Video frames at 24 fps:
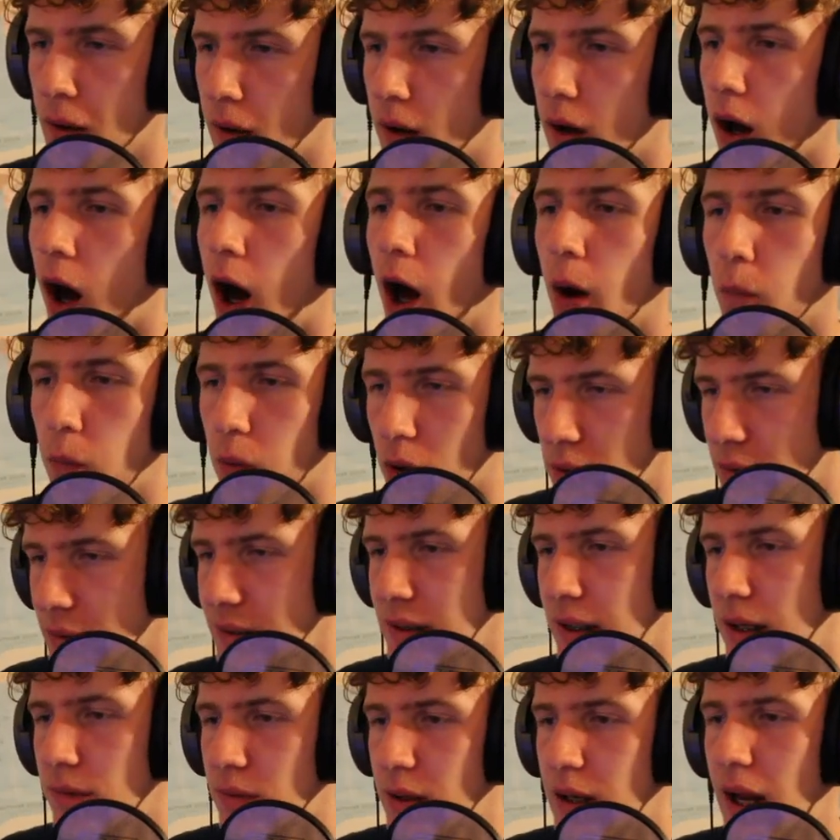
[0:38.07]
I wouldn't
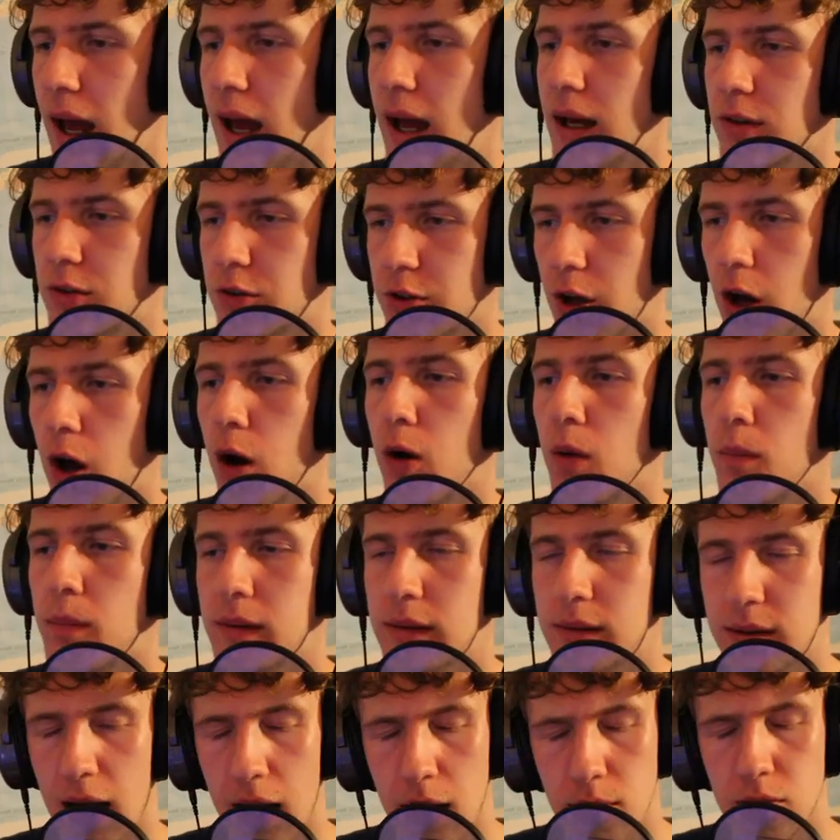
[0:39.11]
give it S. I would be
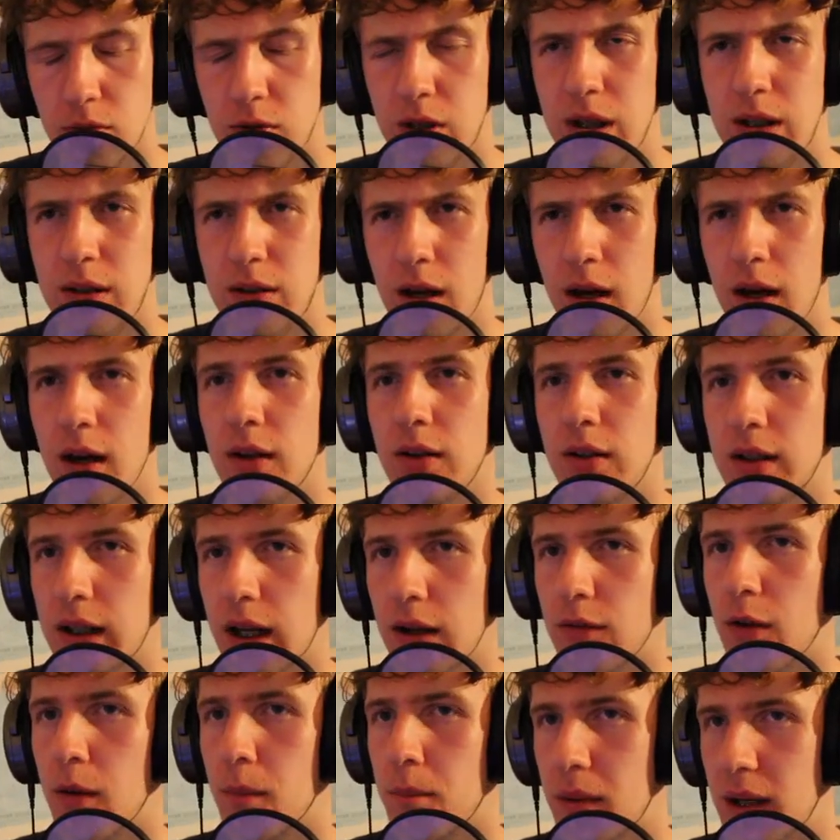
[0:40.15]
tempted to give
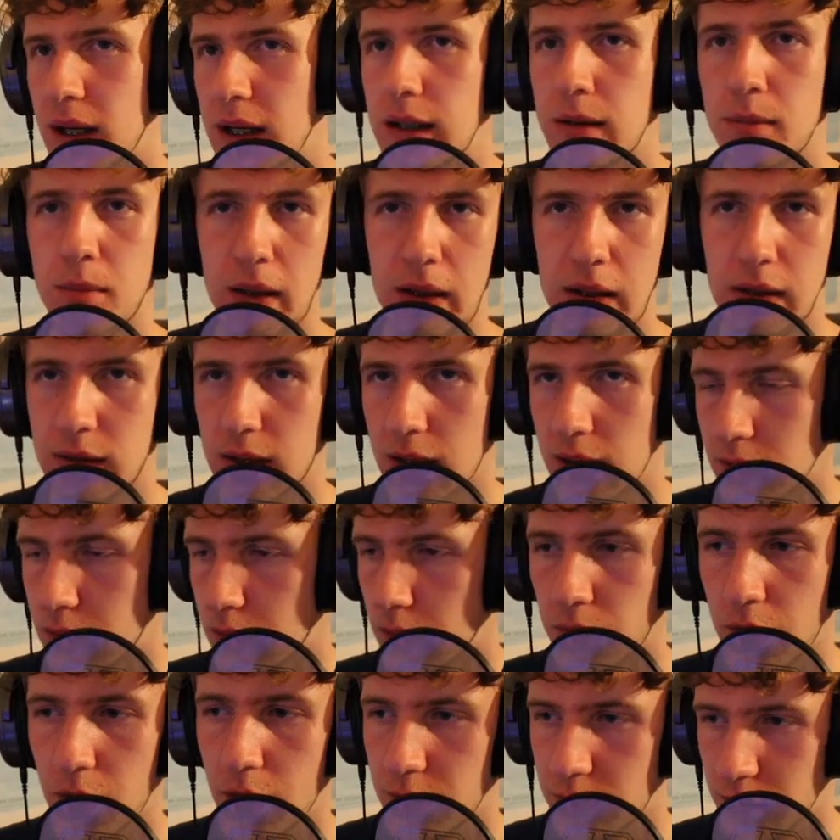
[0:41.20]
it B because it is the
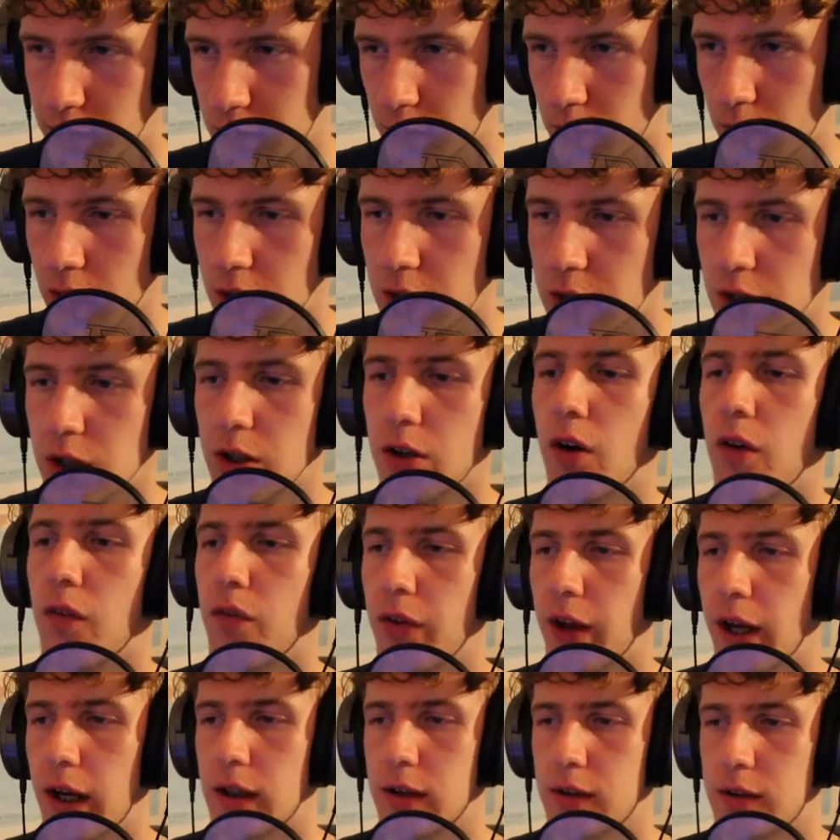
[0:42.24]
first iteration of
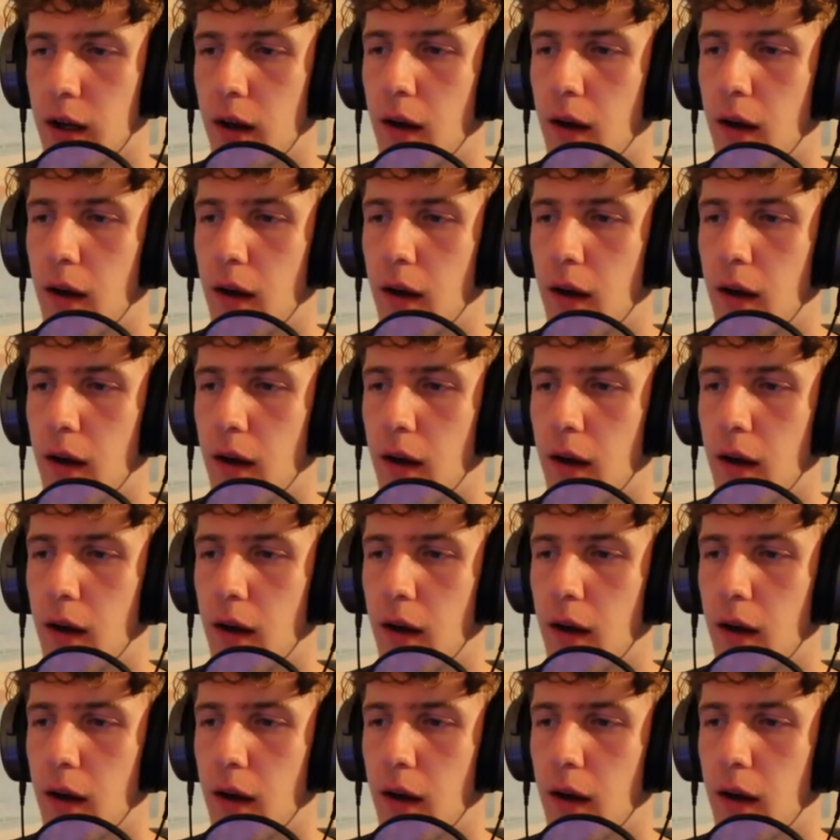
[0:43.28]
things,